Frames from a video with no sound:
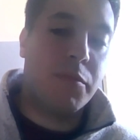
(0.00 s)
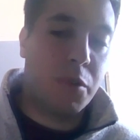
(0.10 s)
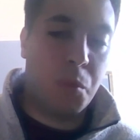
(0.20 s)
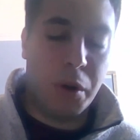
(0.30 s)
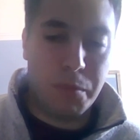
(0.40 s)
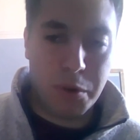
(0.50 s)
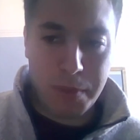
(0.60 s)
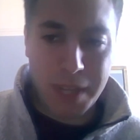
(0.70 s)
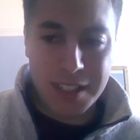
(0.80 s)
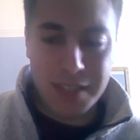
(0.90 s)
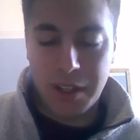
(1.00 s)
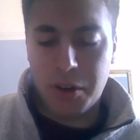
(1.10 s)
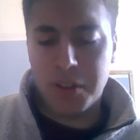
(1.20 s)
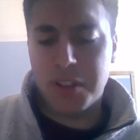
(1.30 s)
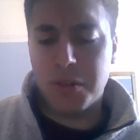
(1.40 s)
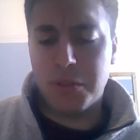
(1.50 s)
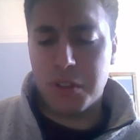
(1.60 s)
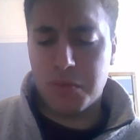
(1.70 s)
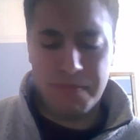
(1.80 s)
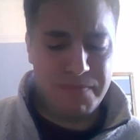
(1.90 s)
from one perspective, and also
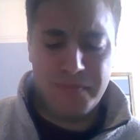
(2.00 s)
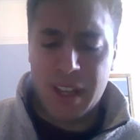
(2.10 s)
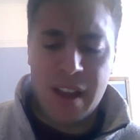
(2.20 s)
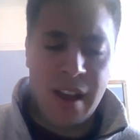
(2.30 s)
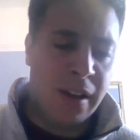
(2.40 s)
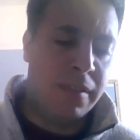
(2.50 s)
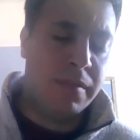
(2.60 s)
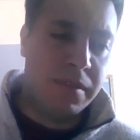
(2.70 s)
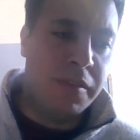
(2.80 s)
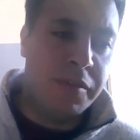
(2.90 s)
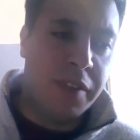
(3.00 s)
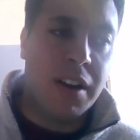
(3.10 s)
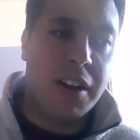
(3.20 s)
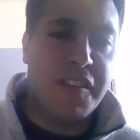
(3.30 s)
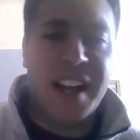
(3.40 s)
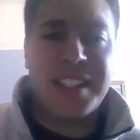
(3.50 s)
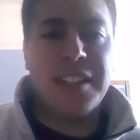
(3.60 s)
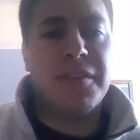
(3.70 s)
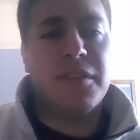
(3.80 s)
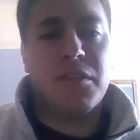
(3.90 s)
just very
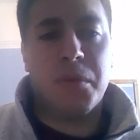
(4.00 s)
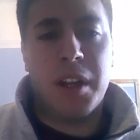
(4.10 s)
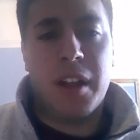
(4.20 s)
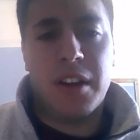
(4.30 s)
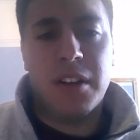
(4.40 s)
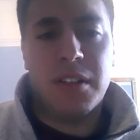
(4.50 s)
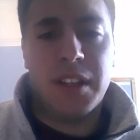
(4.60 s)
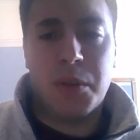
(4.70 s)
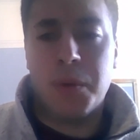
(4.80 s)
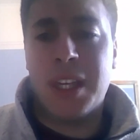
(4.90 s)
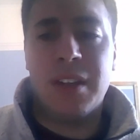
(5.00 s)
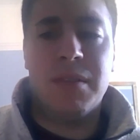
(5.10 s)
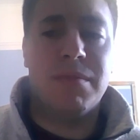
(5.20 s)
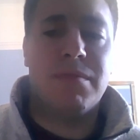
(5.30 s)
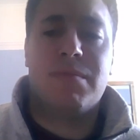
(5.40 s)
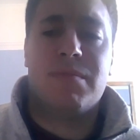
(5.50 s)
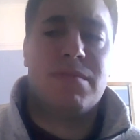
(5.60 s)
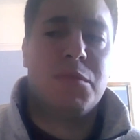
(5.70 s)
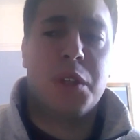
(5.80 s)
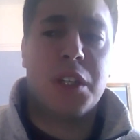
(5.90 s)
effective from another. Like we can
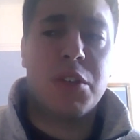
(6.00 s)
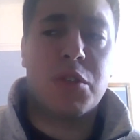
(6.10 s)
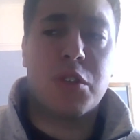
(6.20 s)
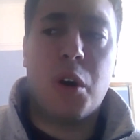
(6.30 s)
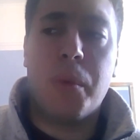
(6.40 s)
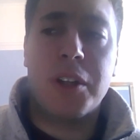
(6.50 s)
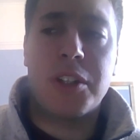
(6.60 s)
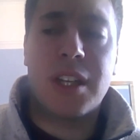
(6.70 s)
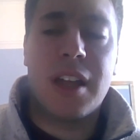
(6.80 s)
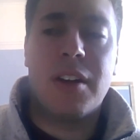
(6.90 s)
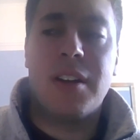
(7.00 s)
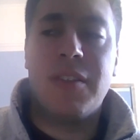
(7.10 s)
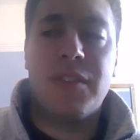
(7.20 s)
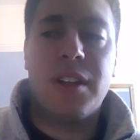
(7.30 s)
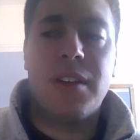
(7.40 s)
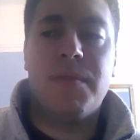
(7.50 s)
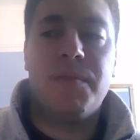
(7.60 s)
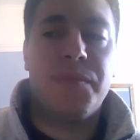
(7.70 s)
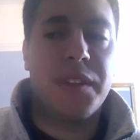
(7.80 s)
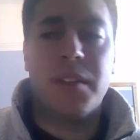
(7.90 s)
do so much together even
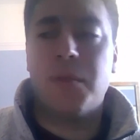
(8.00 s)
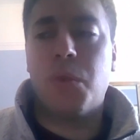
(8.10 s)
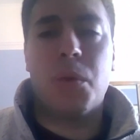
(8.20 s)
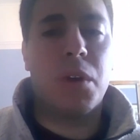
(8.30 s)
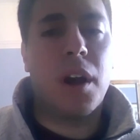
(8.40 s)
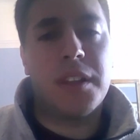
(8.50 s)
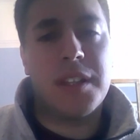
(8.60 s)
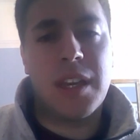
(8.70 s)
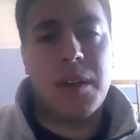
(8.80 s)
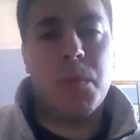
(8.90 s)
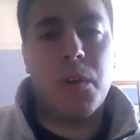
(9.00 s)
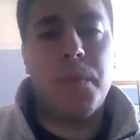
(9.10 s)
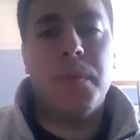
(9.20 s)
when we're not in the same room,